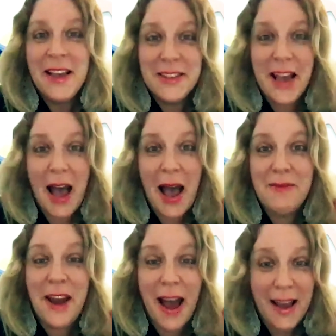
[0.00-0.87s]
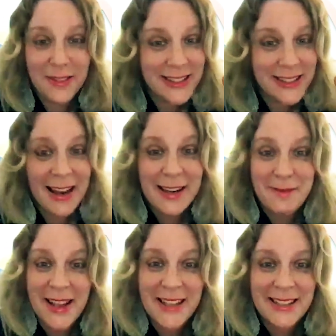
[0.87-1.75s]
So I haven't studied
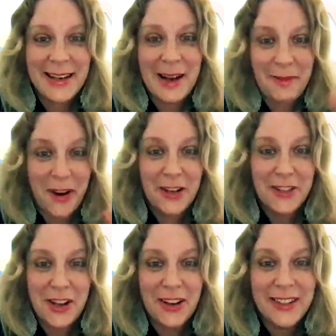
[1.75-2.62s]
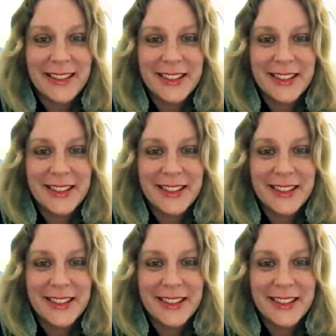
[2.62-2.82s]
medicine and I'm not a doctor.